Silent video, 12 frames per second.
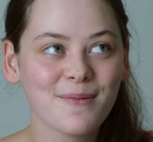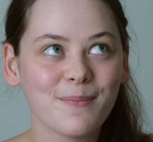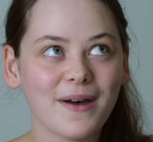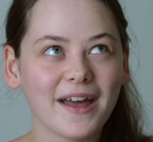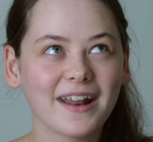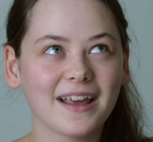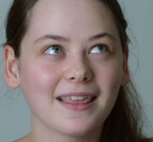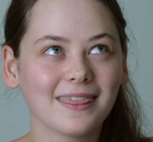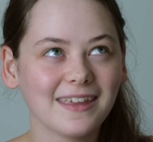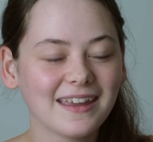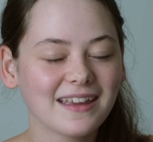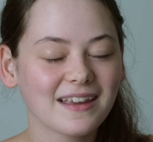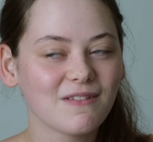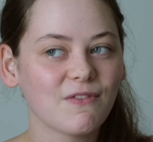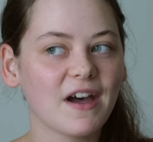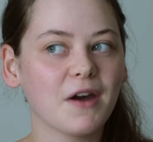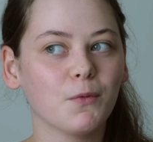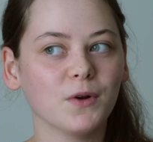but I think if
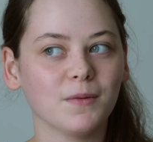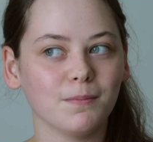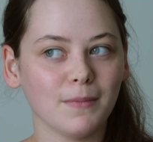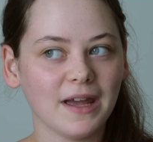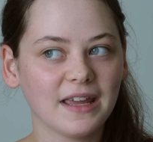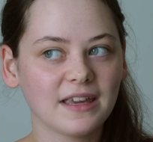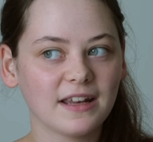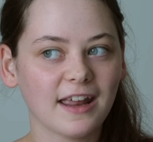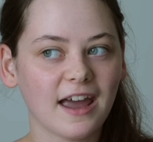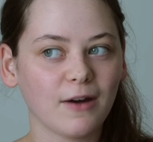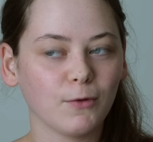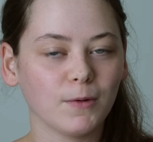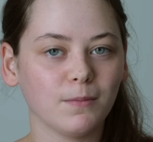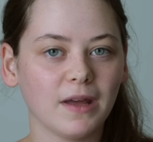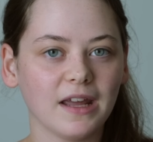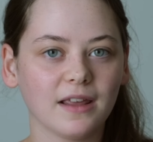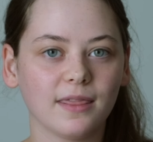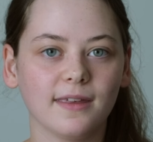I would make it, I would
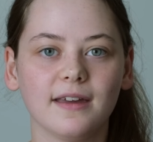make the